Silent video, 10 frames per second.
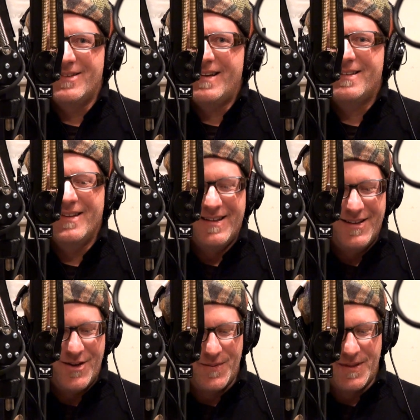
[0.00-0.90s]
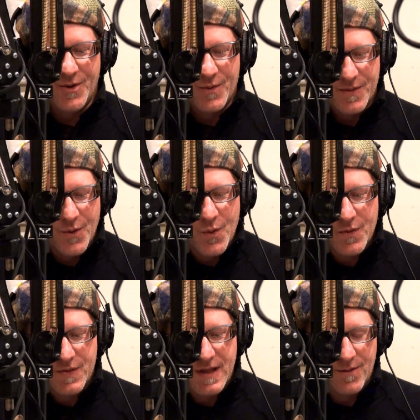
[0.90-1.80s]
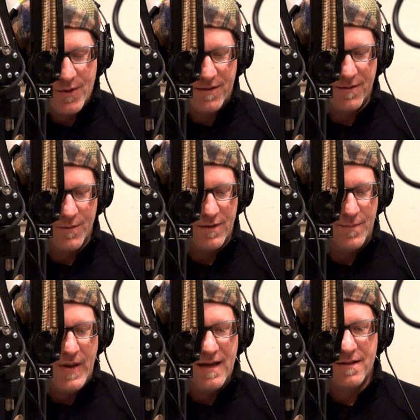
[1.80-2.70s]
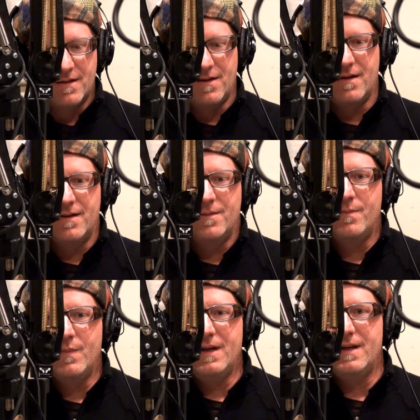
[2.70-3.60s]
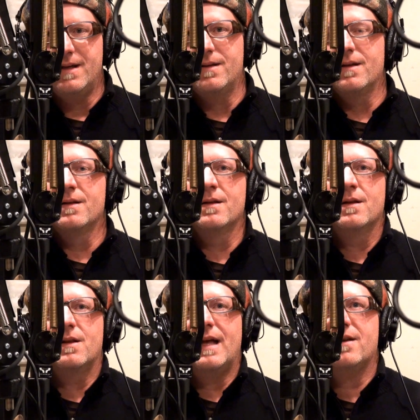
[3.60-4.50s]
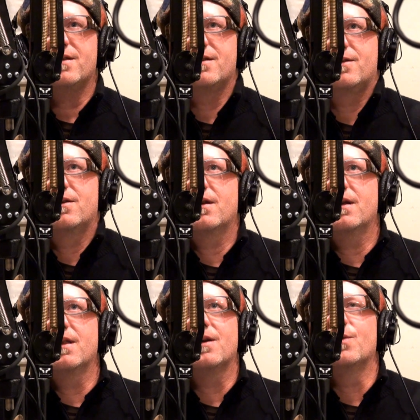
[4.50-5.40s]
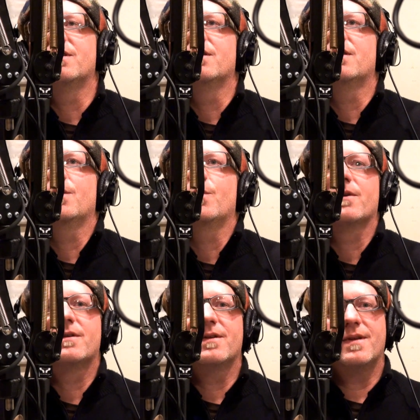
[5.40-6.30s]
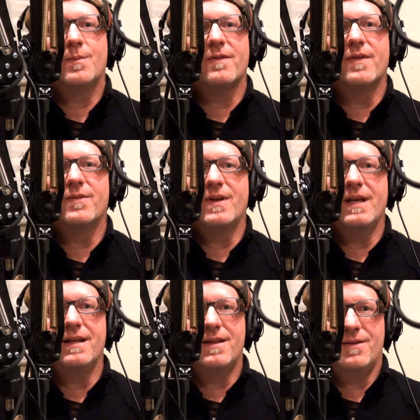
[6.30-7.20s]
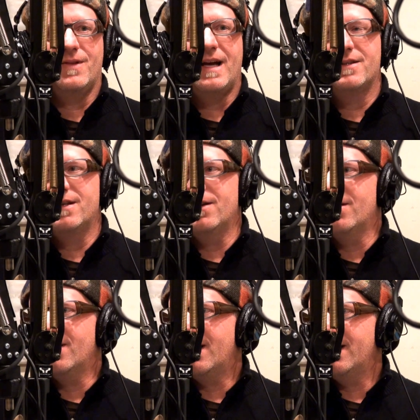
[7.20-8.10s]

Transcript: exactly. You know, the the whole thing was was based on me. Last, I think it was December, December fifteenth of last year.